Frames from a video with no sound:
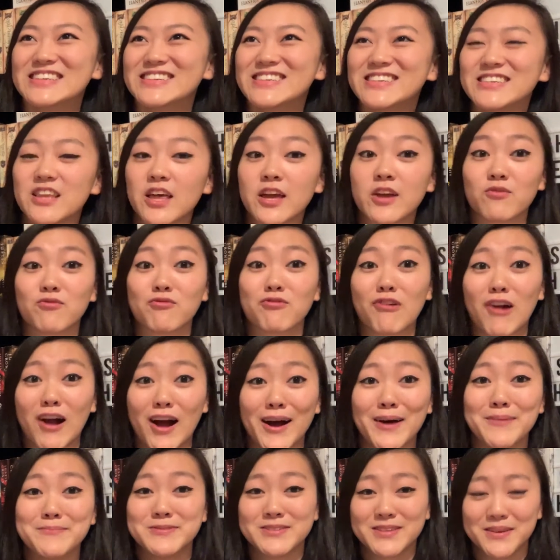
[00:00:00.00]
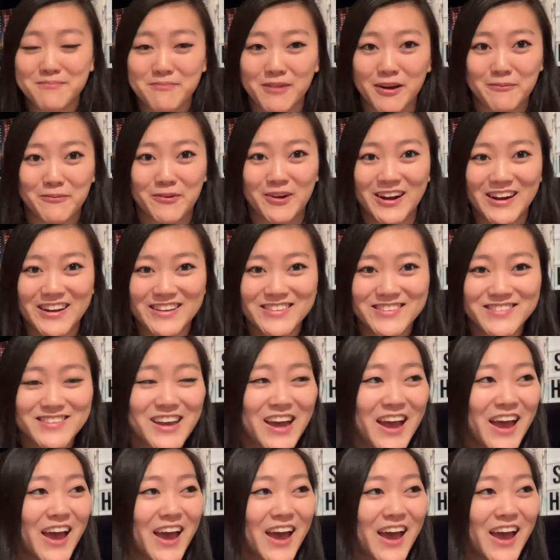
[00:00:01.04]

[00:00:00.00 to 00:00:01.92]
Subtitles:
She like robs memories.